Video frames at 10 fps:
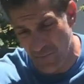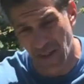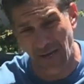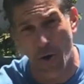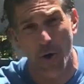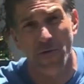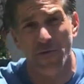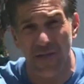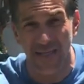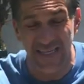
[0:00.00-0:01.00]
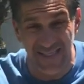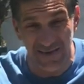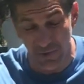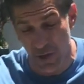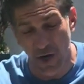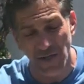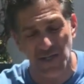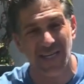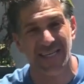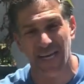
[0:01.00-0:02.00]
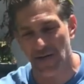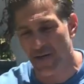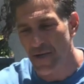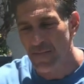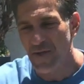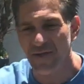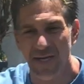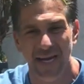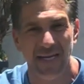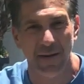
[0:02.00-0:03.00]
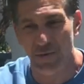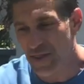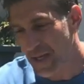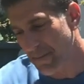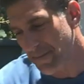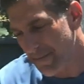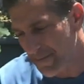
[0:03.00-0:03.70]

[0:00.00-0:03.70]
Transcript: like overly large container, is you're going to end up with a